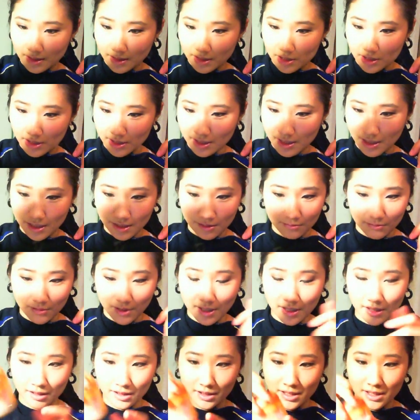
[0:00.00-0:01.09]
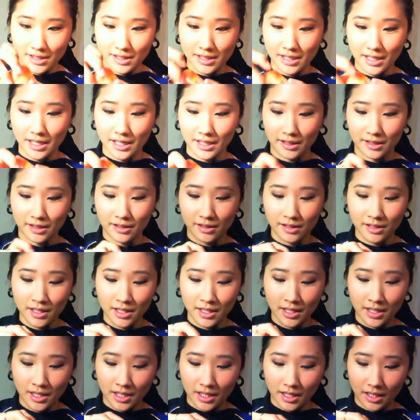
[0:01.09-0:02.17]
It's just like a regular container.
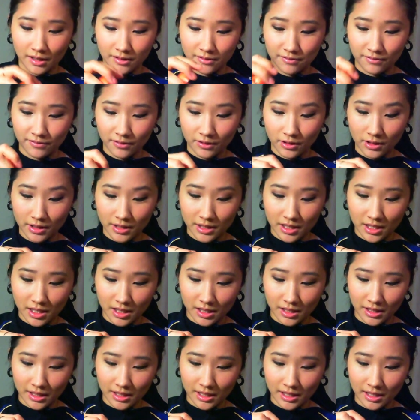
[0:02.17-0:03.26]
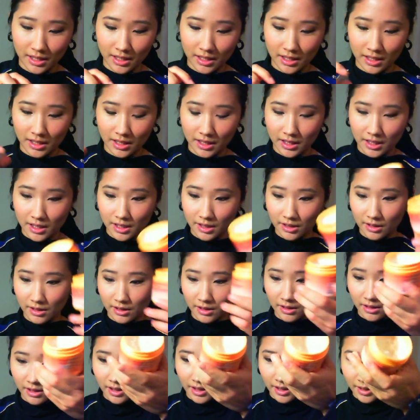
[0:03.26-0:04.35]
Unfortunately,
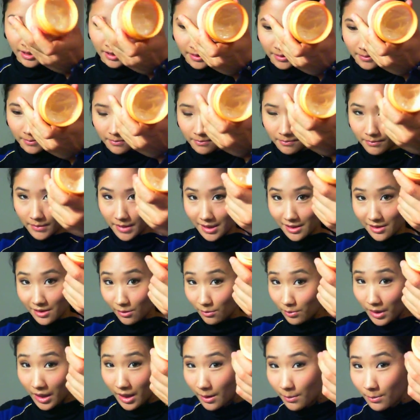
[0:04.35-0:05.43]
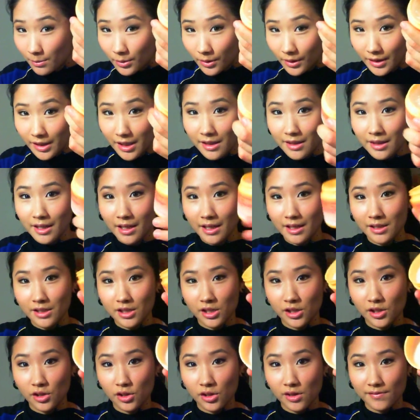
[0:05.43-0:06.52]
there is no pump or anything, so
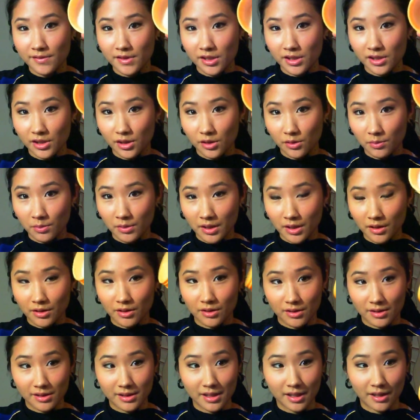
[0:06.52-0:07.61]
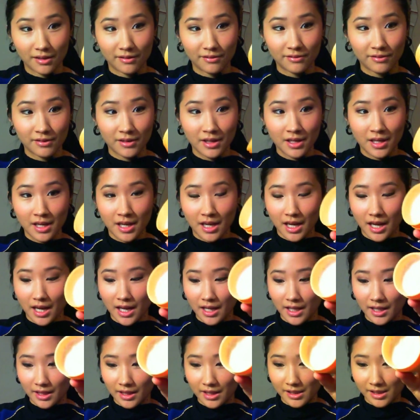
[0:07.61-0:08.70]
you do have to scoop it out yourself.
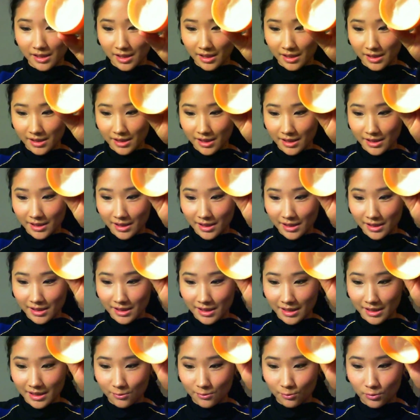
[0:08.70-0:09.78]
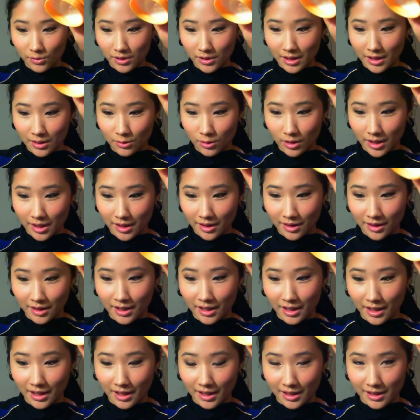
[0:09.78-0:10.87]
And the consistency is really quite
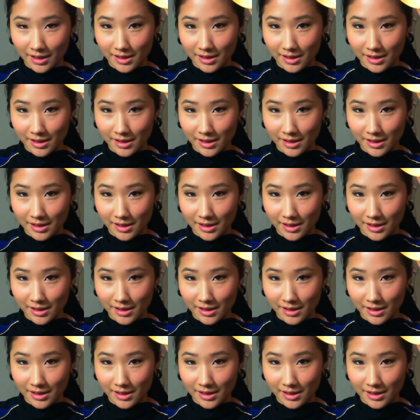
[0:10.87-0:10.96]
thick.